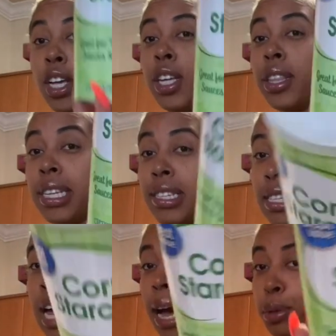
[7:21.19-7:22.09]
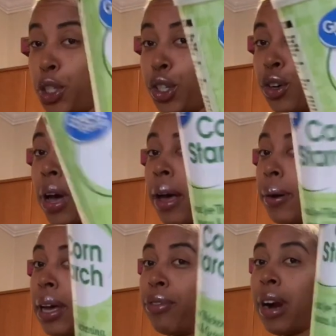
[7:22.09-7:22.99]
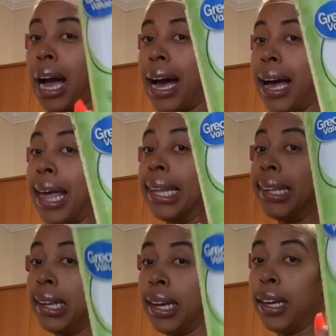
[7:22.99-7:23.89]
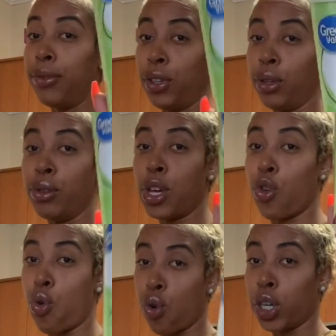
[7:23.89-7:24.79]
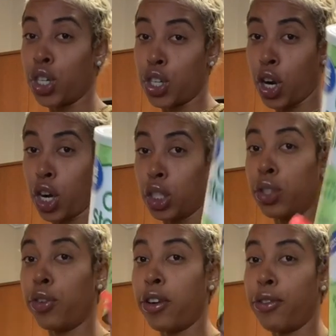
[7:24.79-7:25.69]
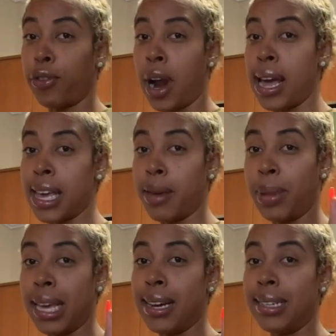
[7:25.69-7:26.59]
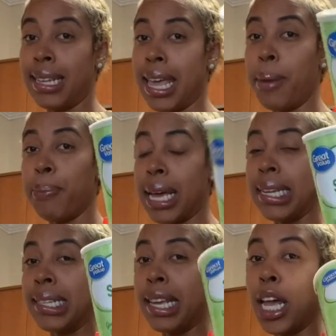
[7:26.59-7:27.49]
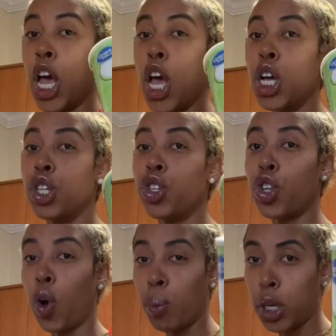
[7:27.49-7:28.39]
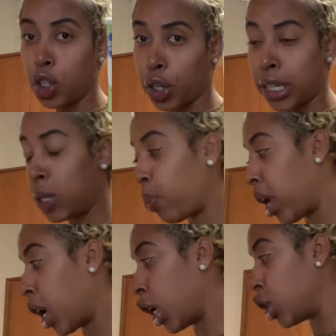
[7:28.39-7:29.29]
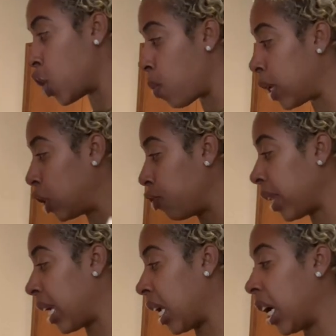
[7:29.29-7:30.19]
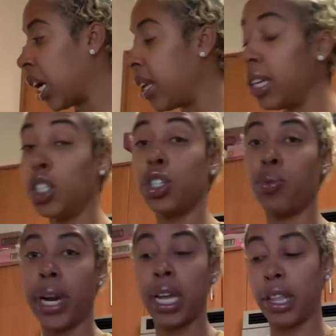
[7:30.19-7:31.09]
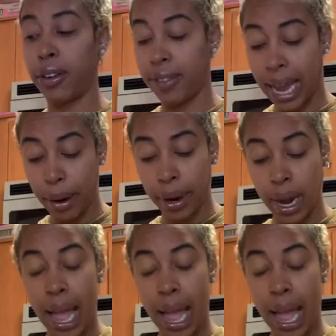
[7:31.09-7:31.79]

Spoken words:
This is optional. However, I love using cornstarch for frying because it makes it so much crispier, so much flakier than just regular flour.